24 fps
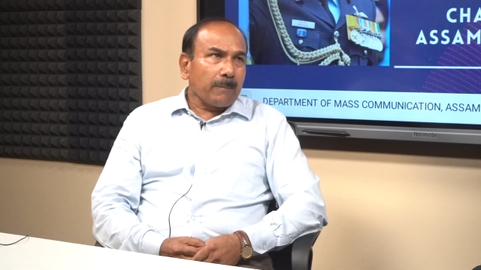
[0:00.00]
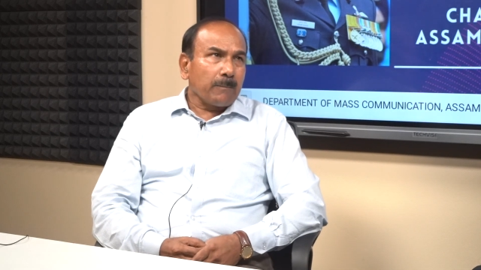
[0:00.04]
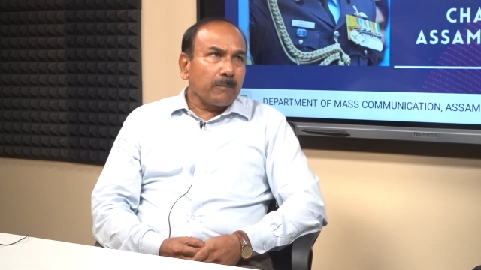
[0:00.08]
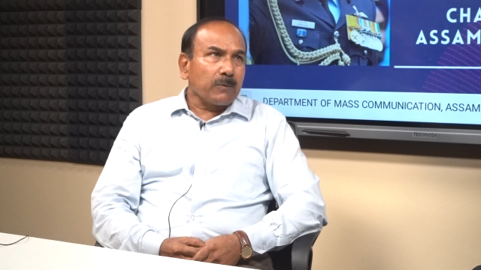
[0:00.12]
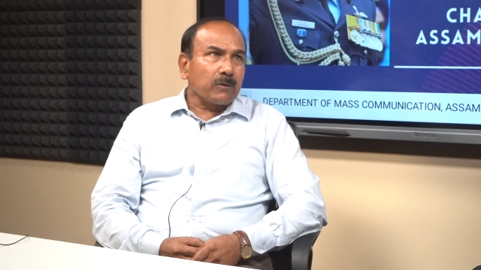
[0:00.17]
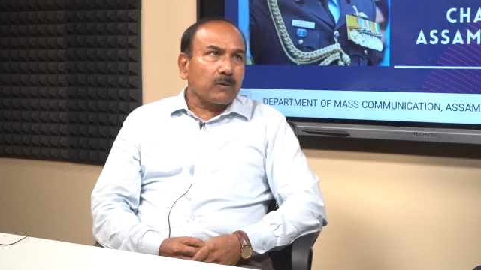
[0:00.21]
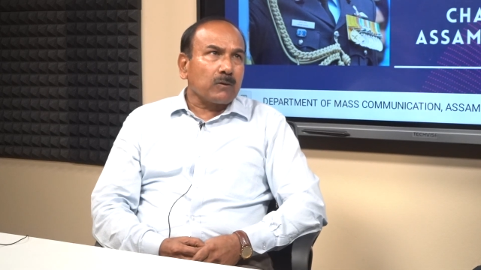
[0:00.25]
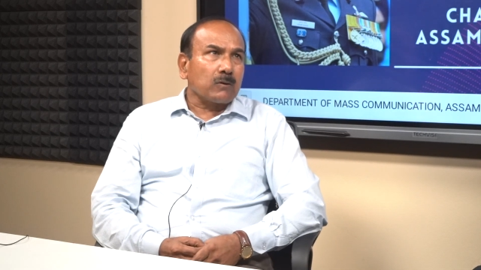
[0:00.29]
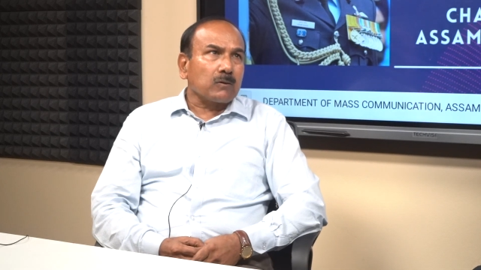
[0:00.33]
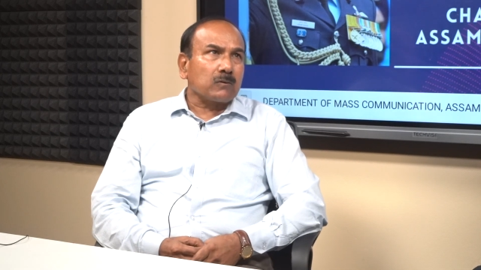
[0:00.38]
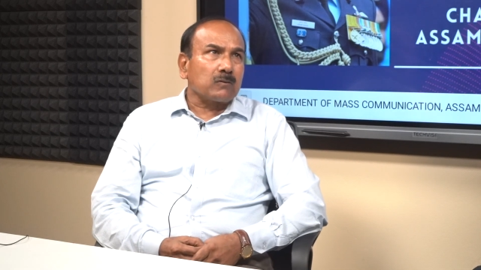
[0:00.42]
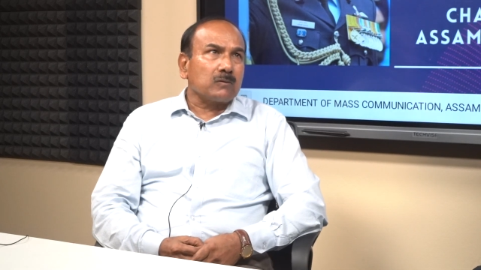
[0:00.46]

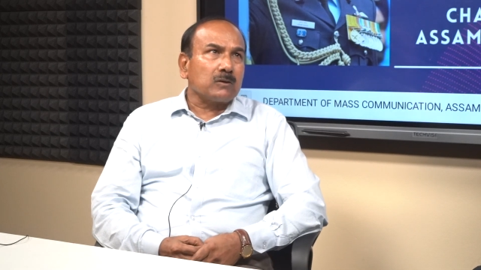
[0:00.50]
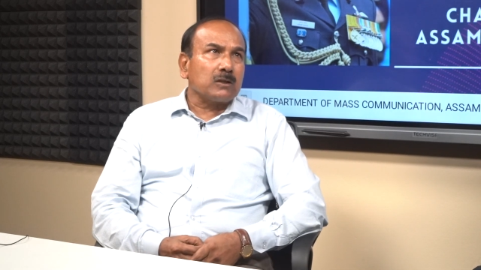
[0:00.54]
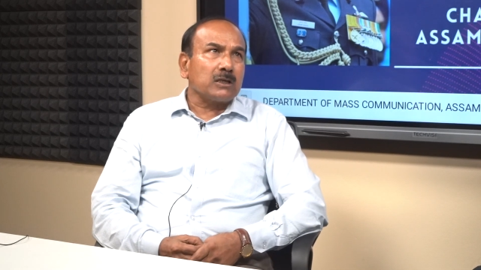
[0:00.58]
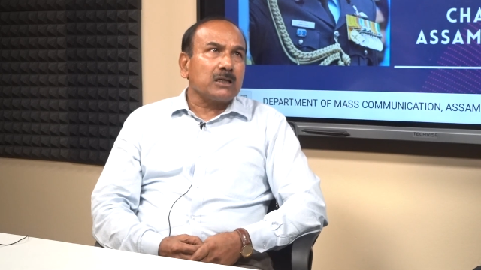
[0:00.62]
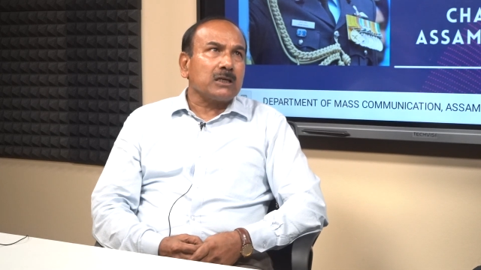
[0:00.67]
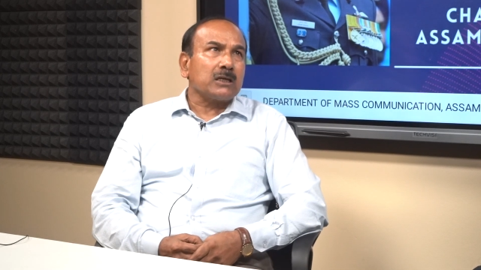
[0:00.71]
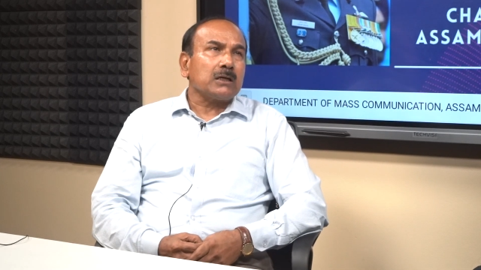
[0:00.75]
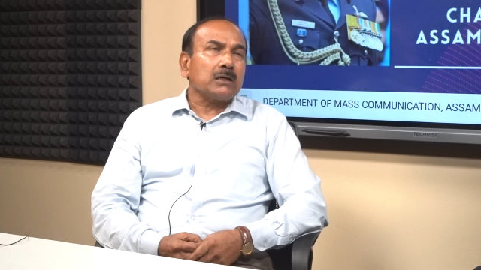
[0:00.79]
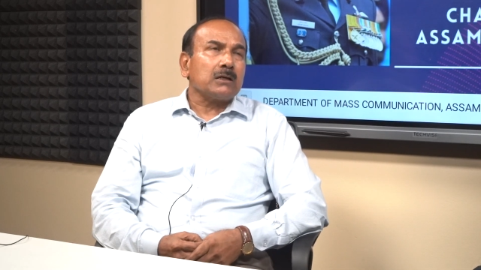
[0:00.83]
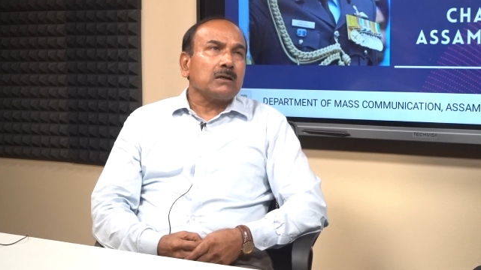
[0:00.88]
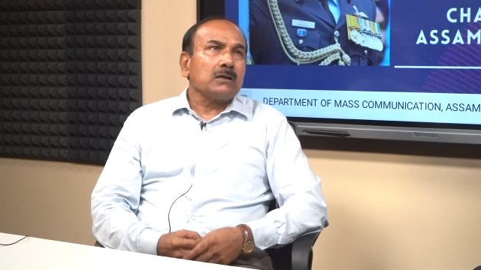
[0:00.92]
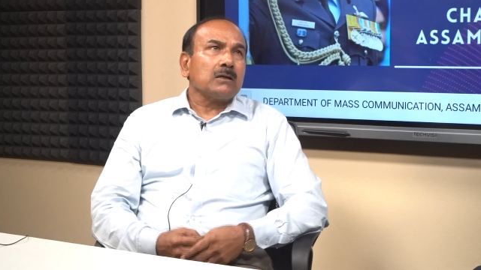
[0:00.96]
because
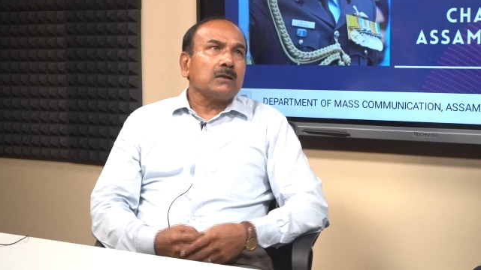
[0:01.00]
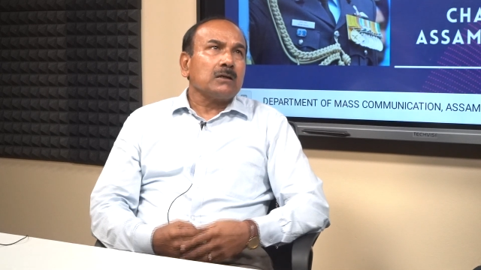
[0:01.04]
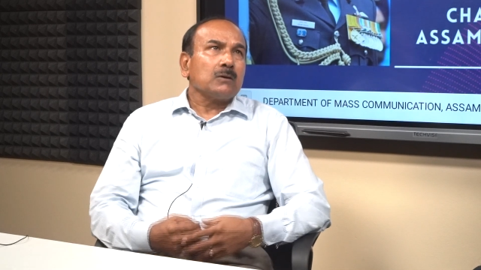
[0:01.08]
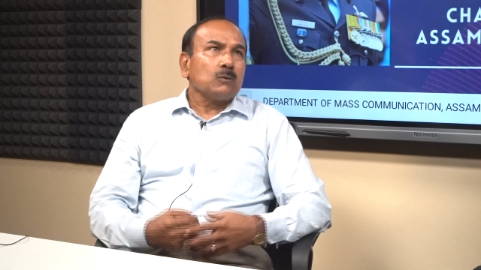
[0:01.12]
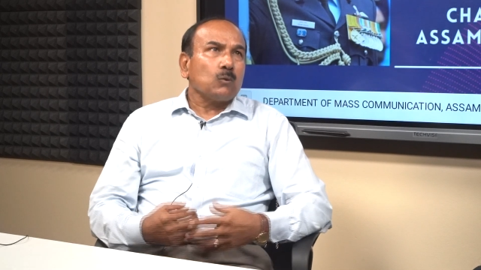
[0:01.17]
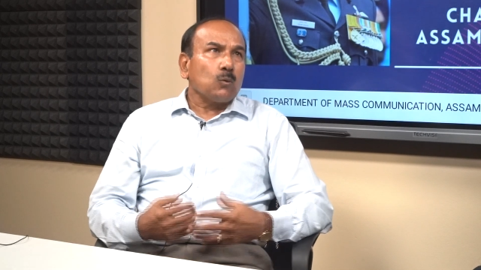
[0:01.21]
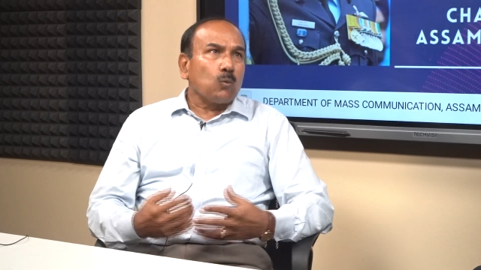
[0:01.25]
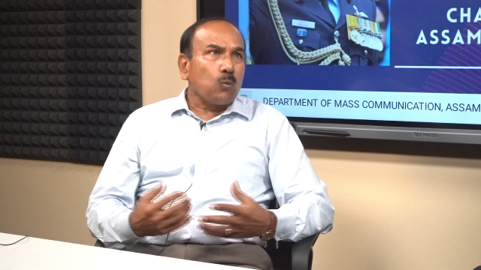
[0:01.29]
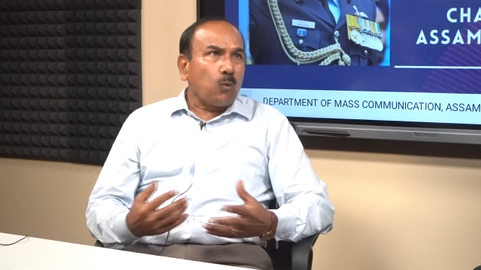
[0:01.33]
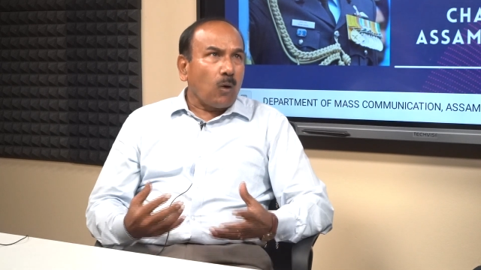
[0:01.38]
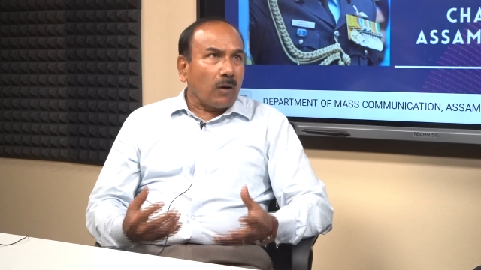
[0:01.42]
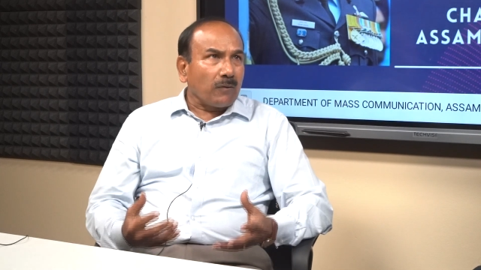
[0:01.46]
they
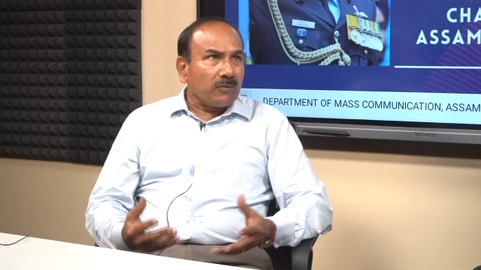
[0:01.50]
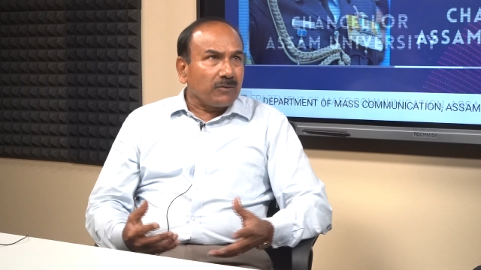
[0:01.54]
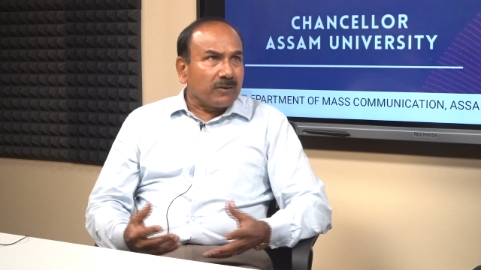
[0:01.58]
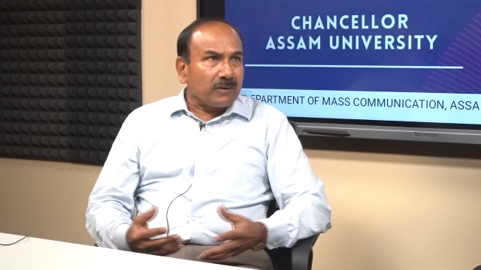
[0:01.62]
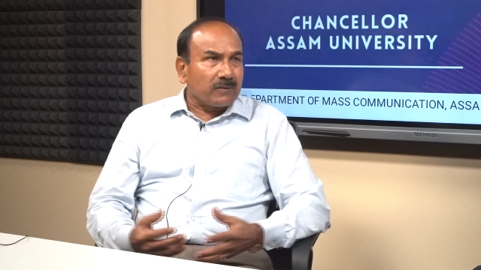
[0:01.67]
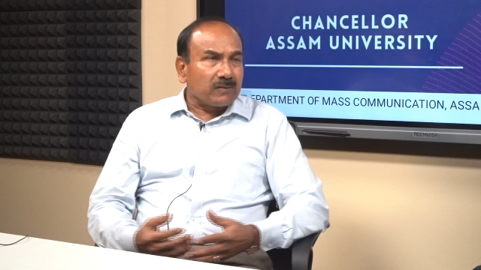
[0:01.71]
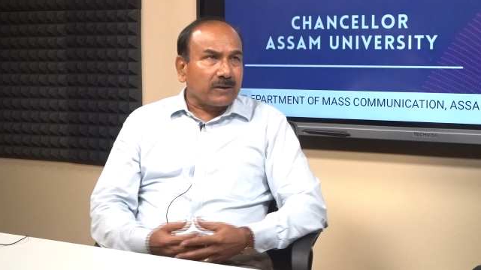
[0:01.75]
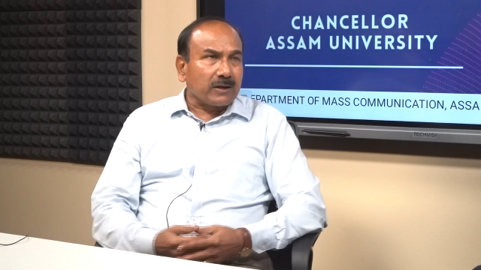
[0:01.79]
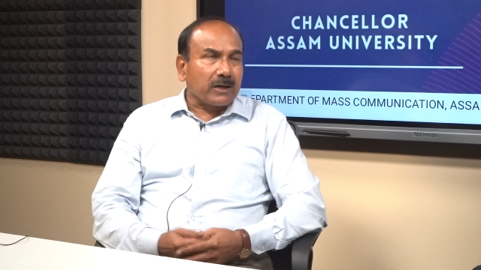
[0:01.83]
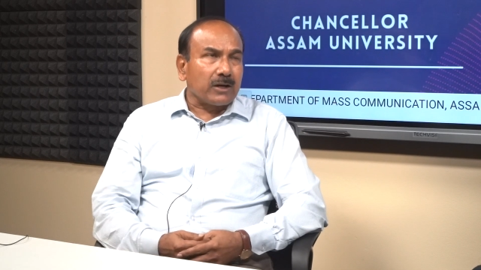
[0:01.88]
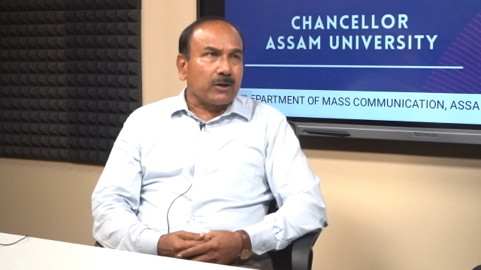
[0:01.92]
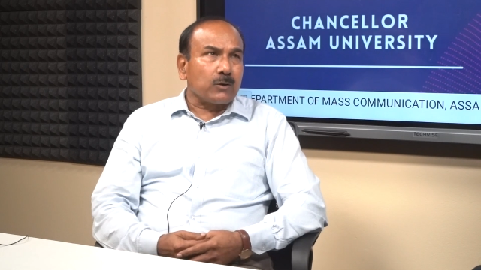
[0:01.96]
won the
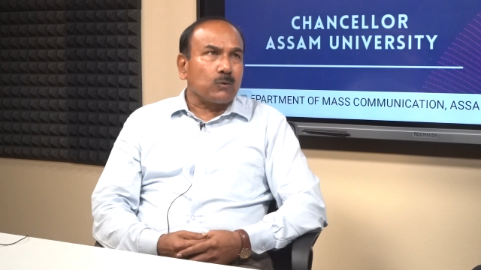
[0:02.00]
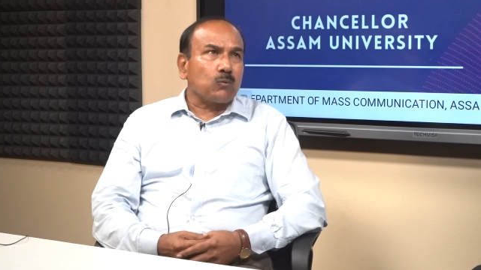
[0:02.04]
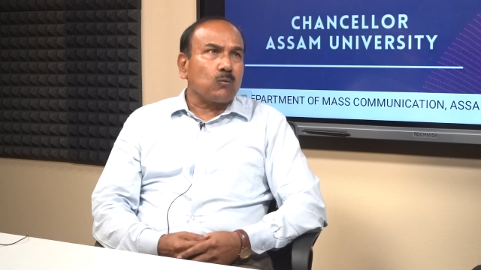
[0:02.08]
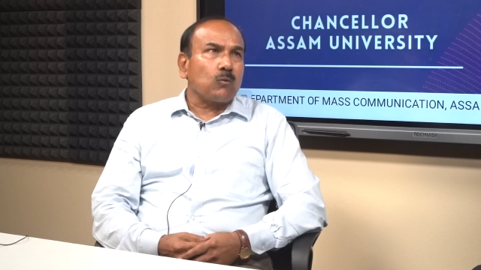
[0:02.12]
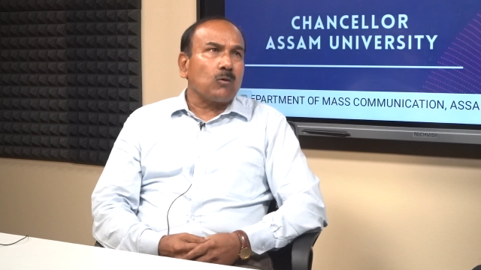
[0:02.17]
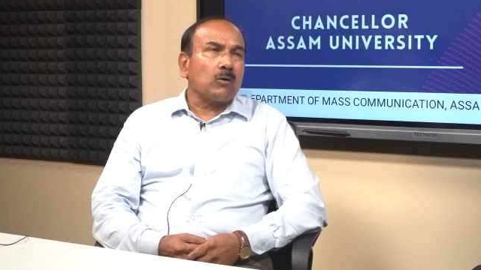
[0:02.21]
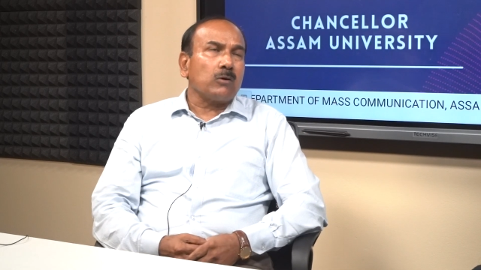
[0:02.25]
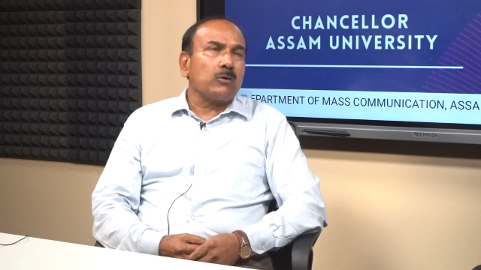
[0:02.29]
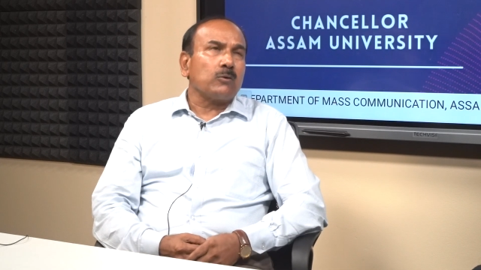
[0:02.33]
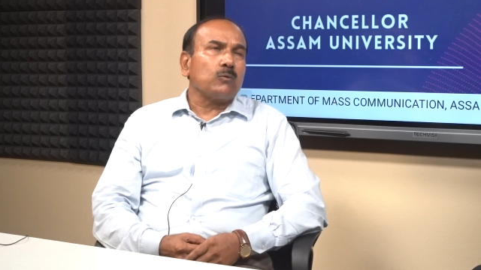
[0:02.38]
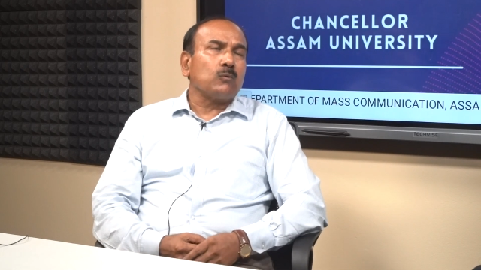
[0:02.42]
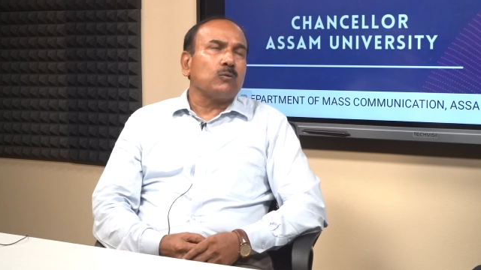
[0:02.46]
Second
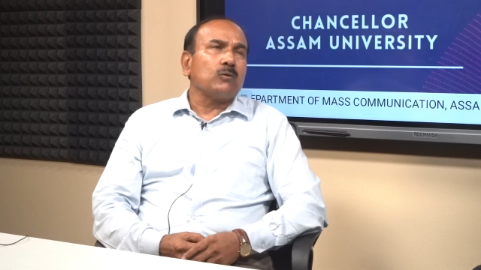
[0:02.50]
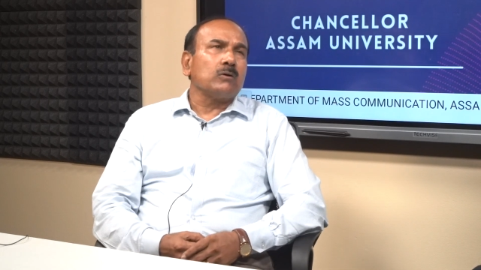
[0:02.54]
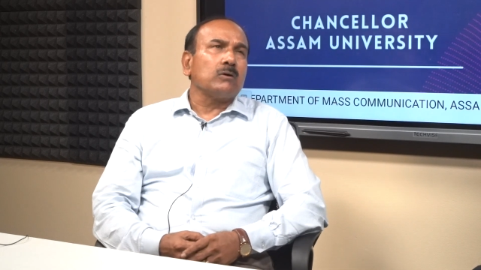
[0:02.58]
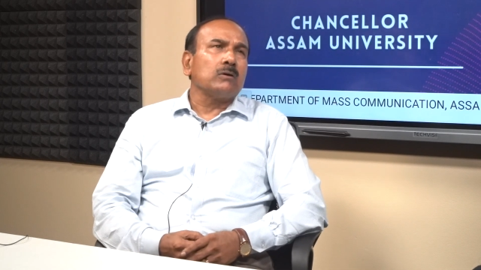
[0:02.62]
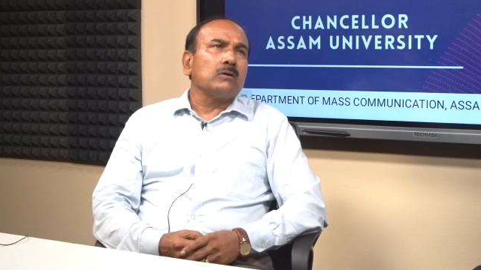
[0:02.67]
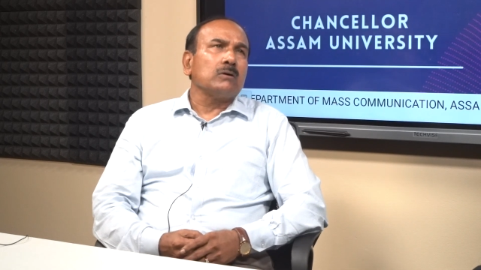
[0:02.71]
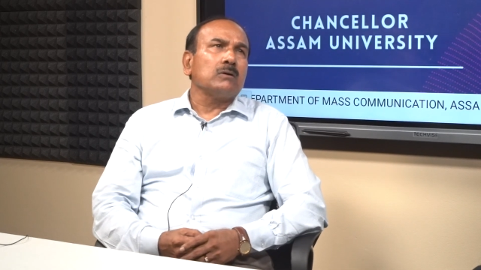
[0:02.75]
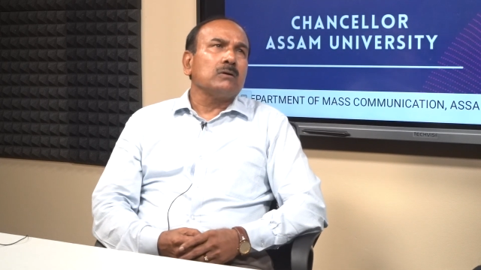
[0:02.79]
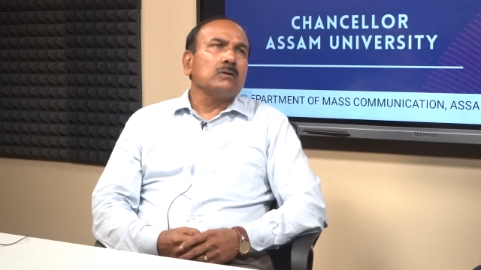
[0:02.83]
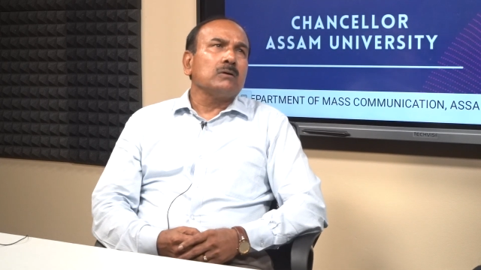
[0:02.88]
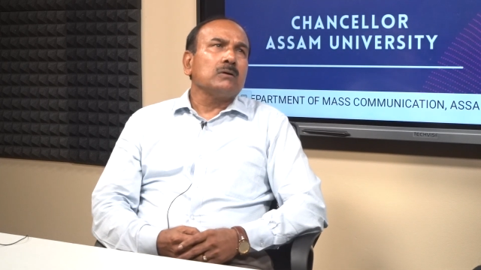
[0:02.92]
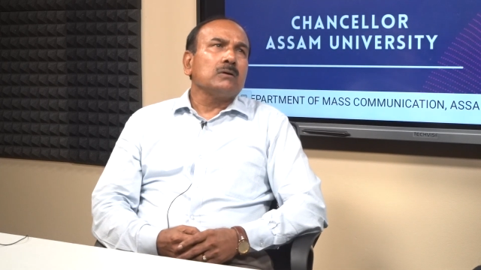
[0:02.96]
World
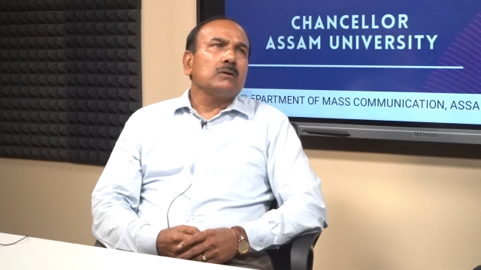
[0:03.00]
War.